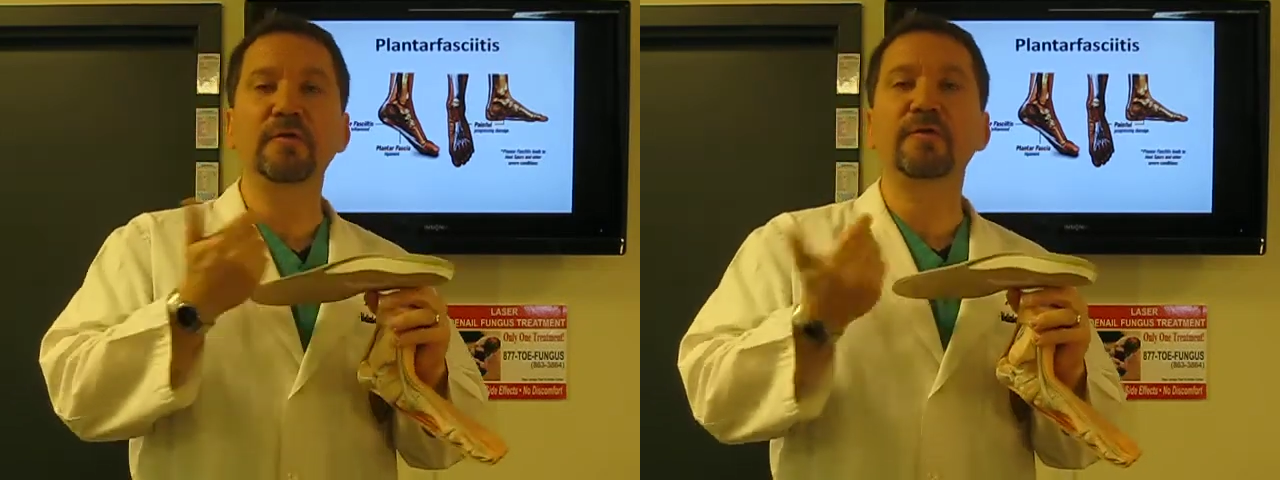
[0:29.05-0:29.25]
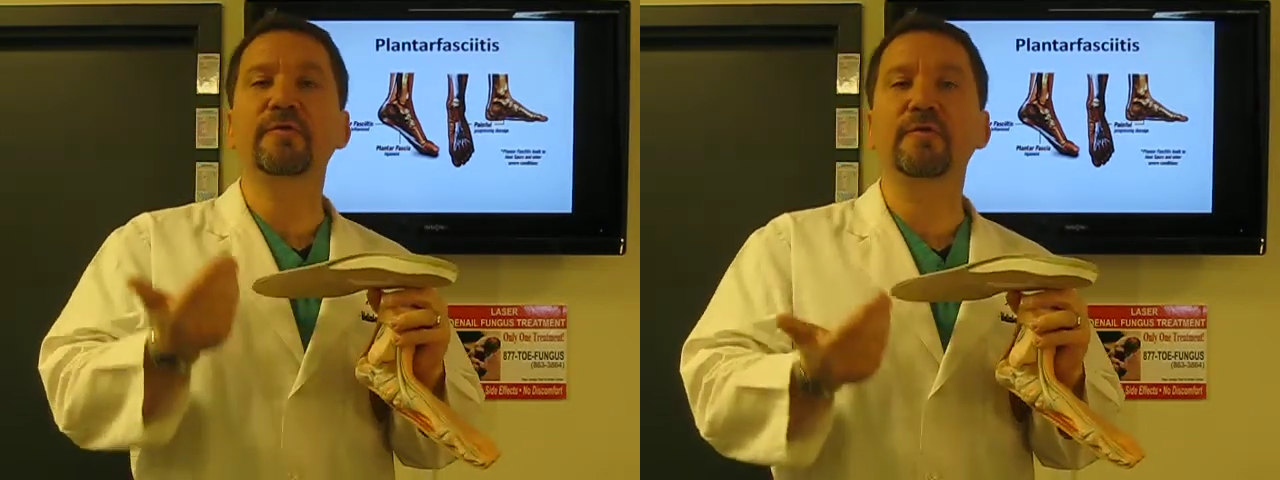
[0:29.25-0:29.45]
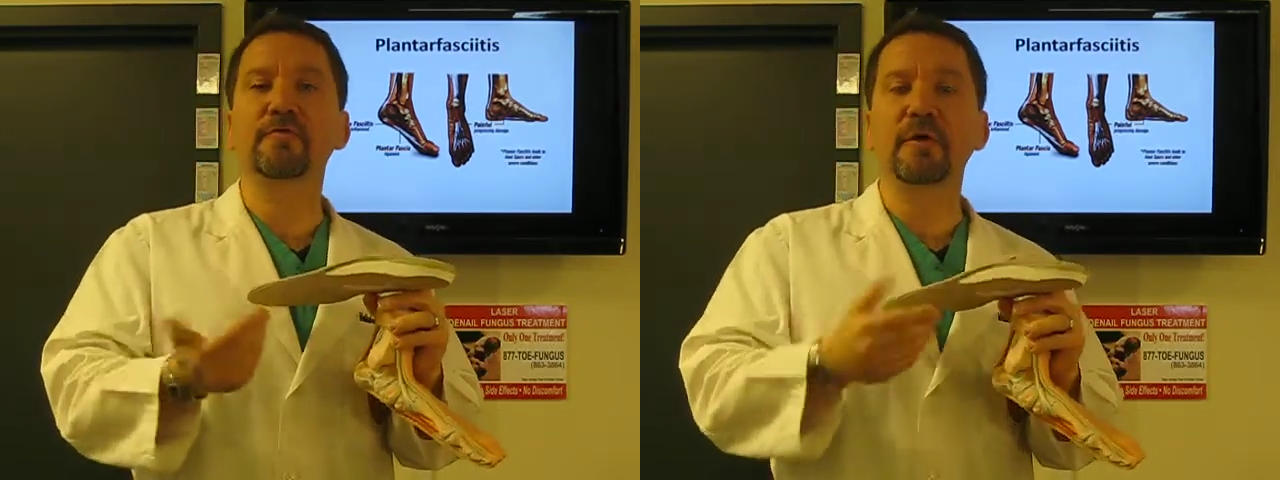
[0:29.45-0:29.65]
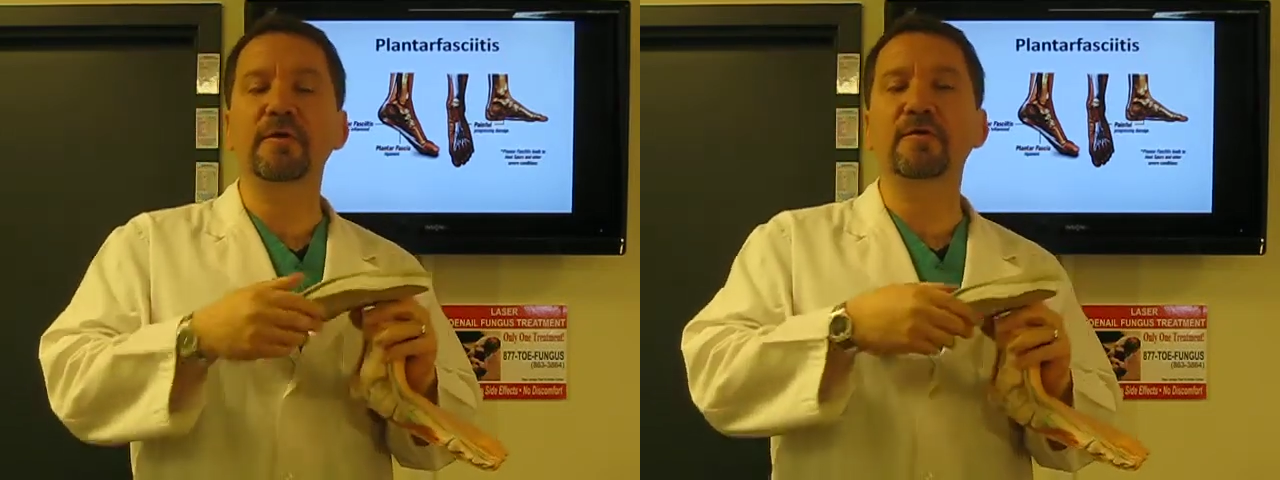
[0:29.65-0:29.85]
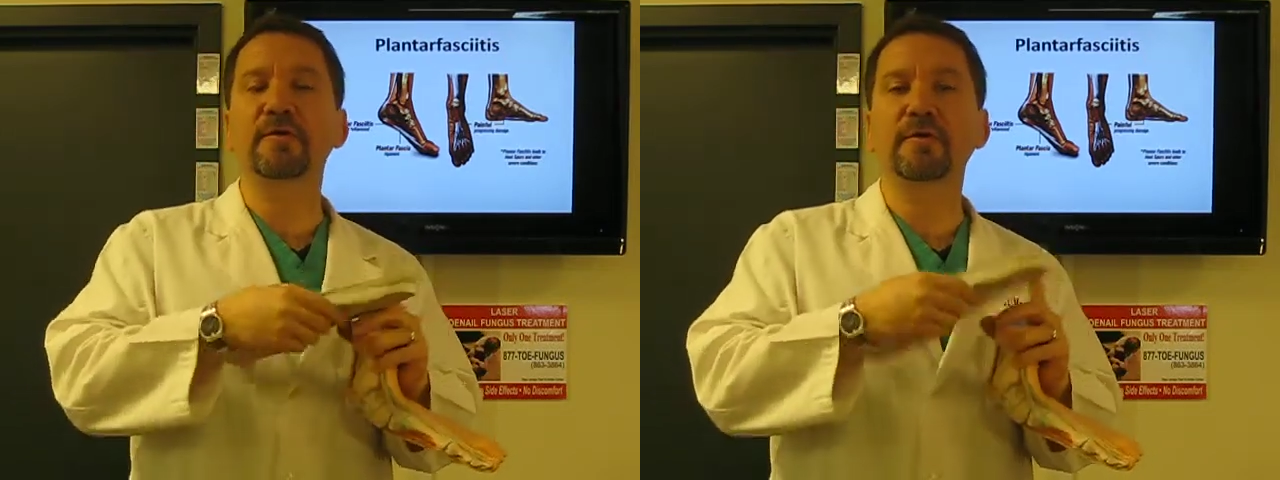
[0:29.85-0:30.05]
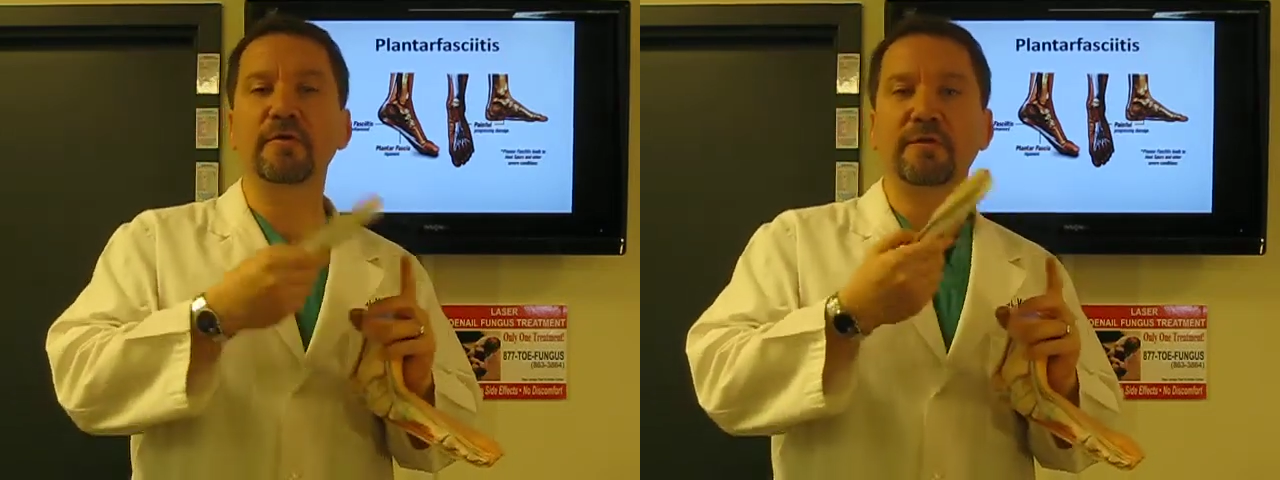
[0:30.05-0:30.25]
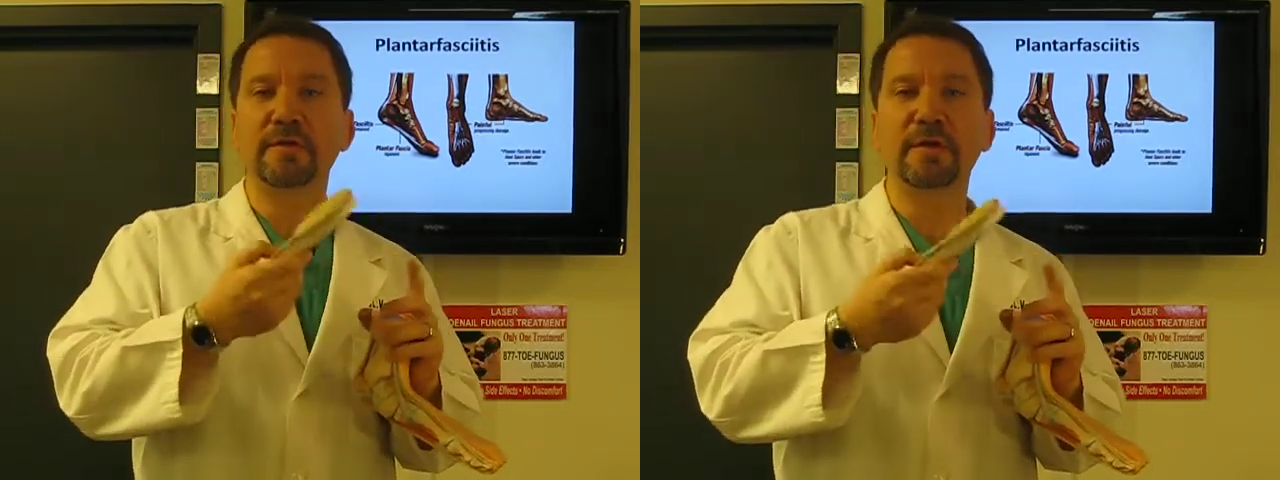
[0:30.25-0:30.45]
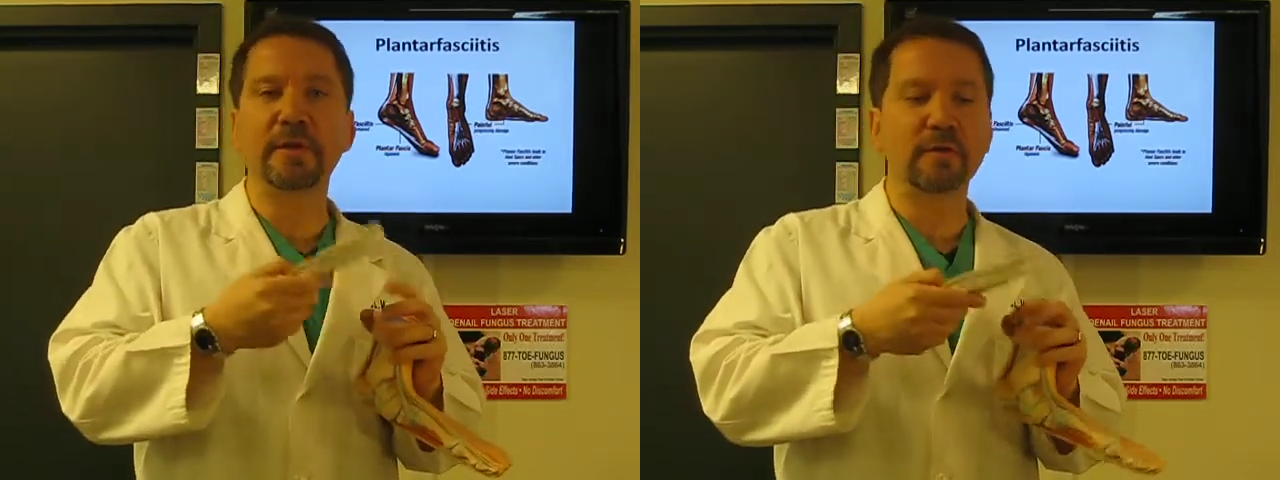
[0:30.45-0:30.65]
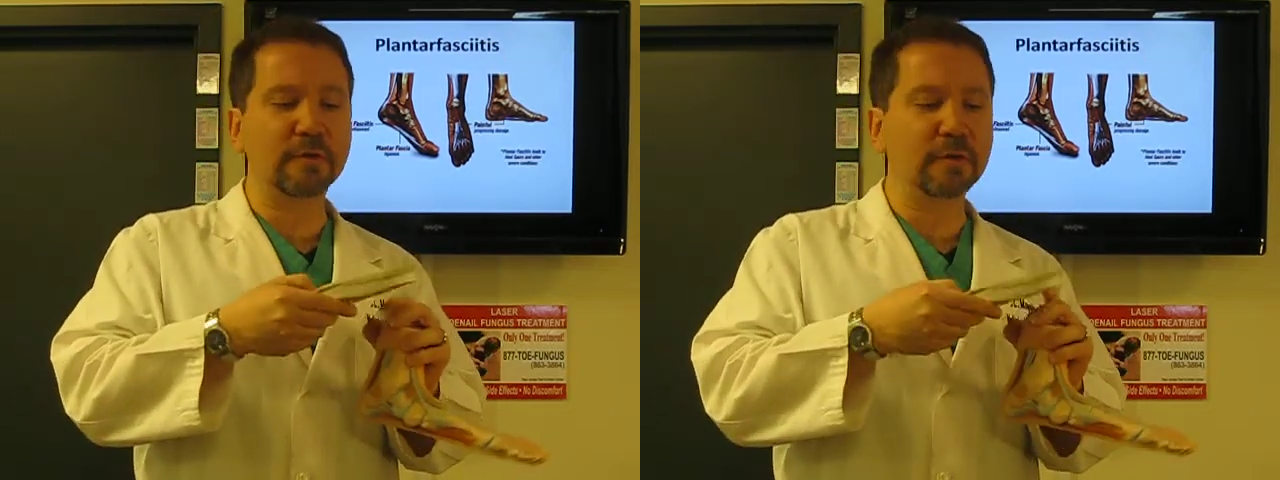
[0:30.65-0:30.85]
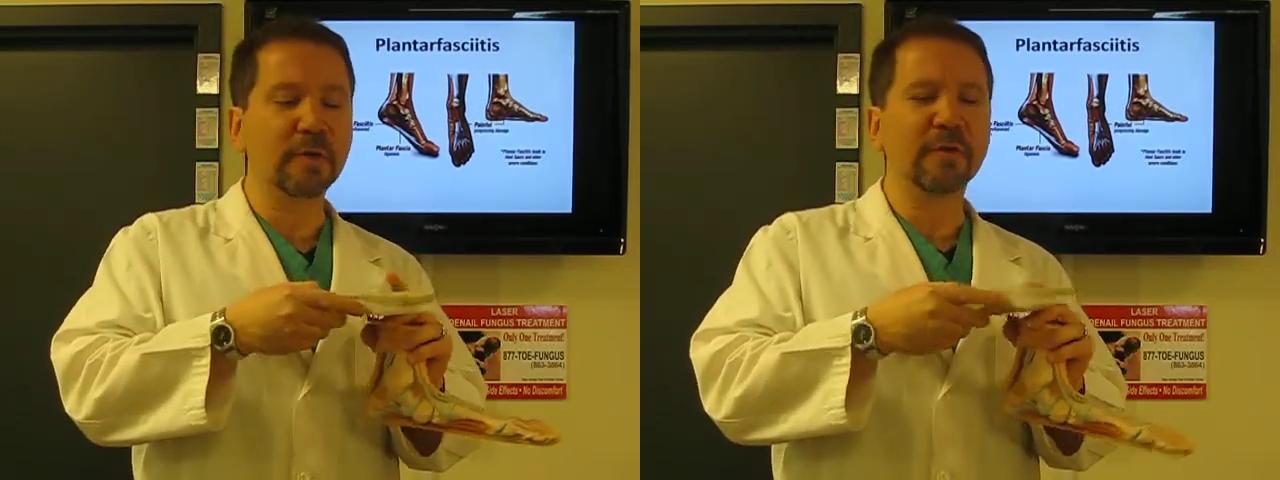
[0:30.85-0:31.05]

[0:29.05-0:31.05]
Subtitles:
used for runners, used for sneakers,